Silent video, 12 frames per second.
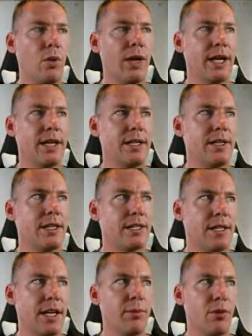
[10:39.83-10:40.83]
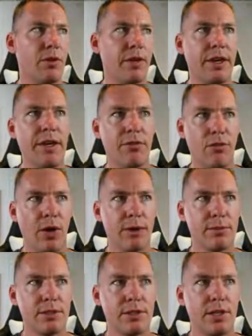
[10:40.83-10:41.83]
we can disable the
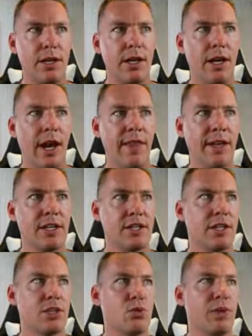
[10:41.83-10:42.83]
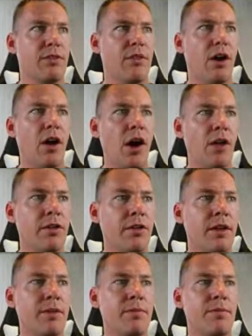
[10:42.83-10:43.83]
keyframes. And that just gets rid of all of
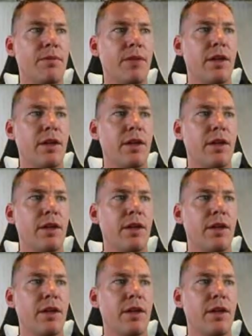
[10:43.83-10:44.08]
them